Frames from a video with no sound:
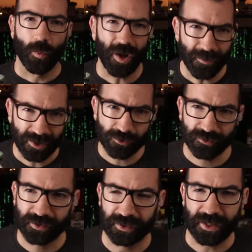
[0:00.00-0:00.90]
Why am I
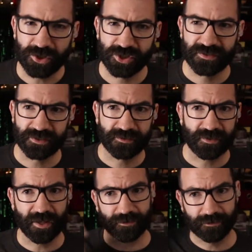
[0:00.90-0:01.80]
using an
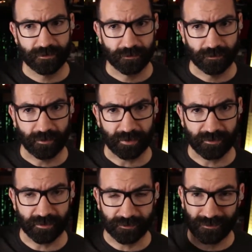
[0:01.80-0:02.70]
HD60S like
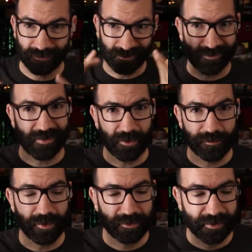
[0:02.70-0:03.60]
this? It's kind of
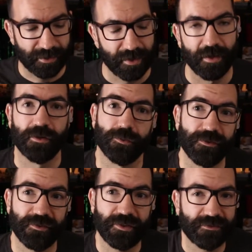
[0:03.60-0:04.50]
bulky. The
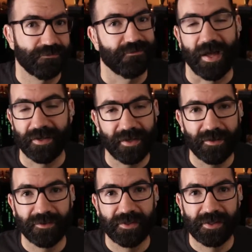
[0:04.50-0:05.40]
reason is I didn't have
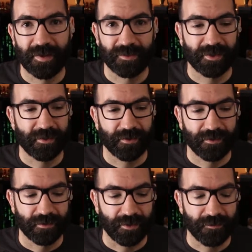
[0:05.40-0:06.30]
any Camlink
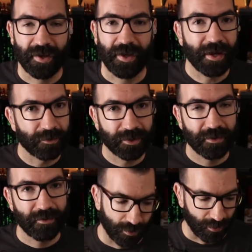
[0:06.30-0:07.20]
in my
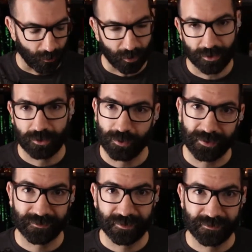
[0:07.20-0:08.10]
area. One on
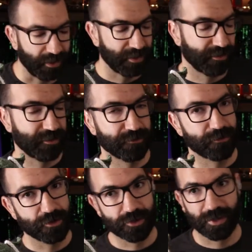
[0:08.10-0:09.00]
Craigslist, and in the
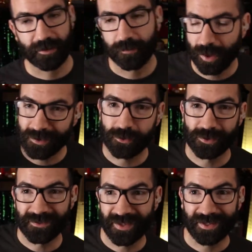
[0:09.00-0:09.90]
future I can probably
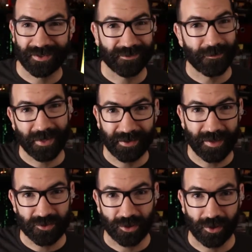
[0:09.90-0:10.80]
reset it as a main
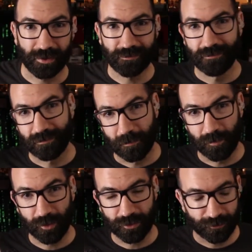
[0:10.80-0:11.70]
capture card.
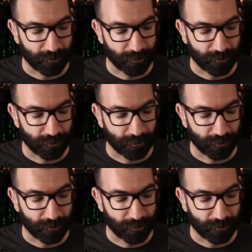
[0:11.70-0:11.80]
Bonus for